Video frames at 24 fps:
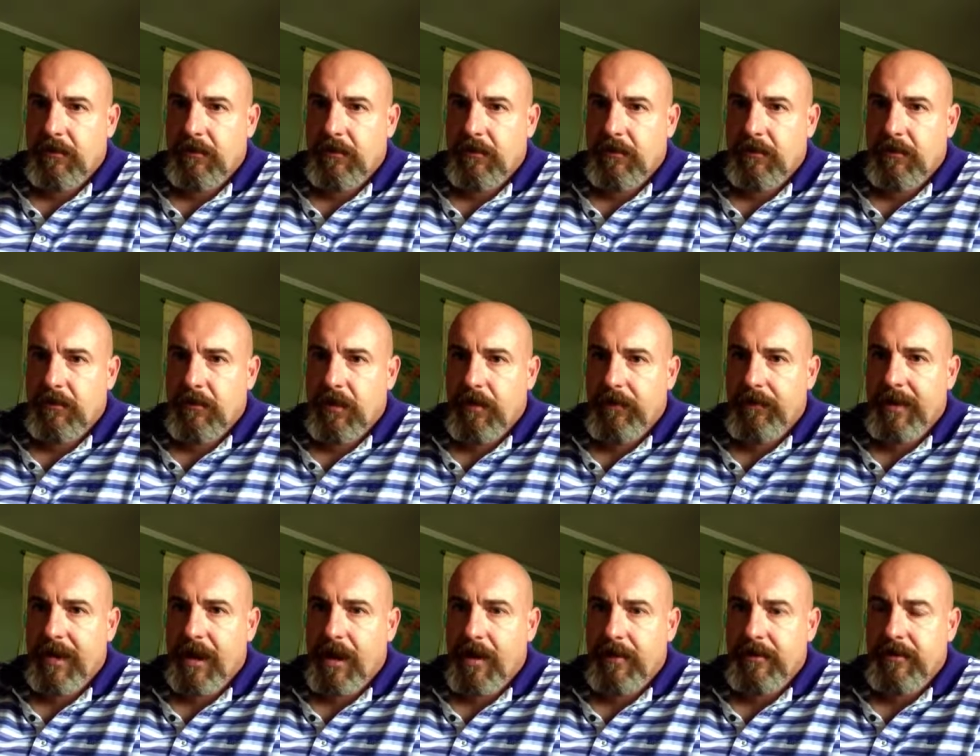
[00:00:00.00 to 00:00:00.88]
you have
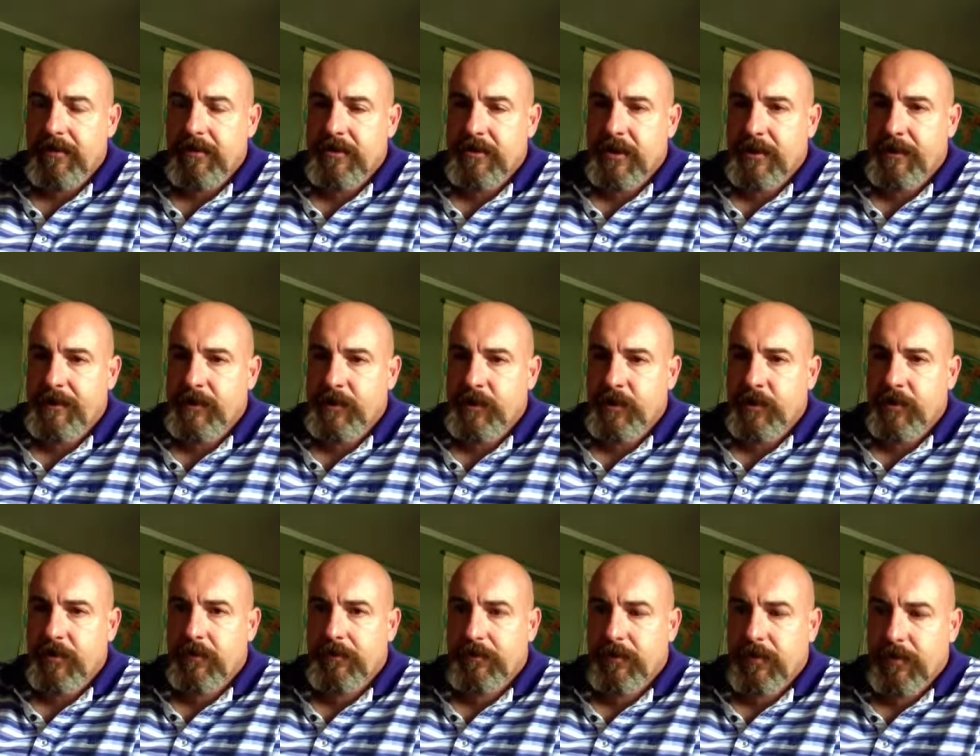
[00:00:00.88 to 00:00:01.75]
gotten some sort
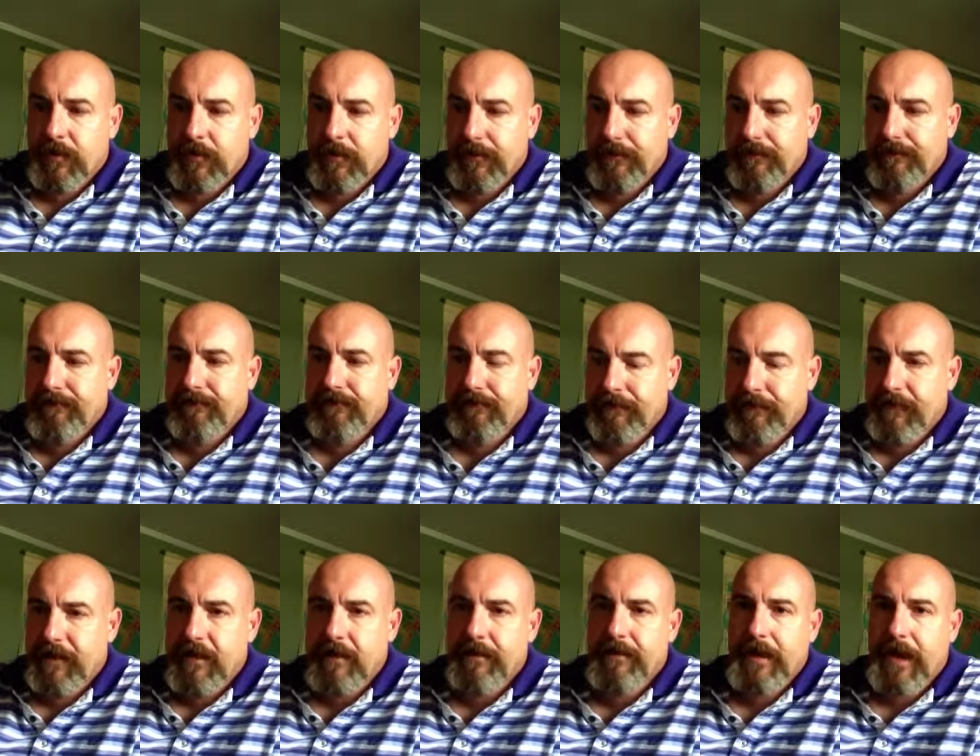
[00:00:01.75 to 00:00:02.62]
of uh,
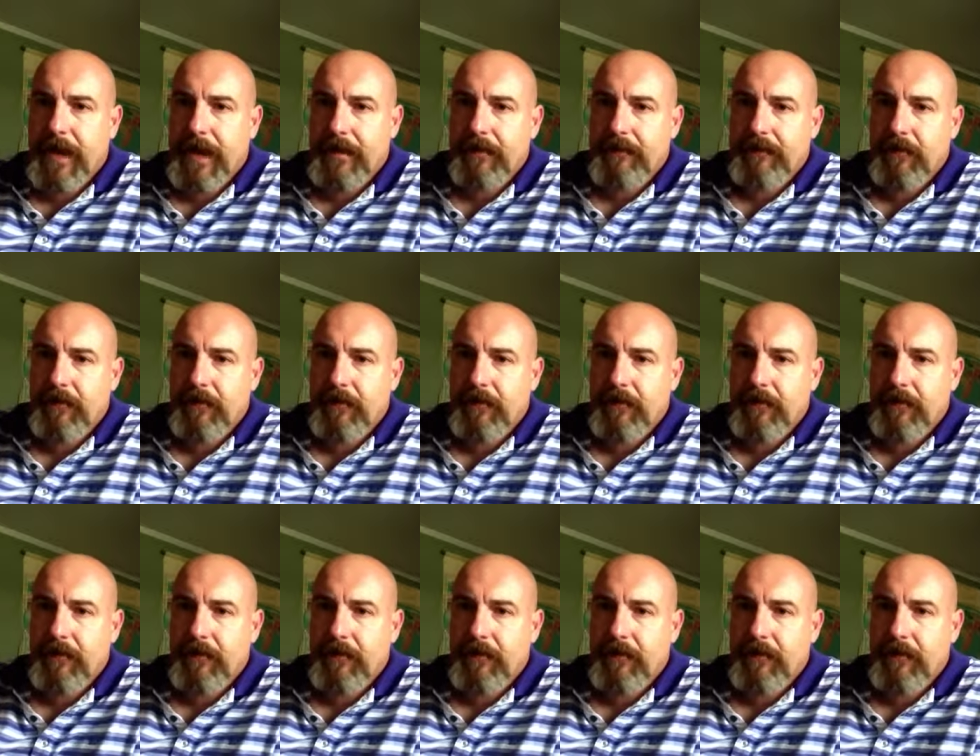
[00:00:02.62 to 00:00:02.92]
feedback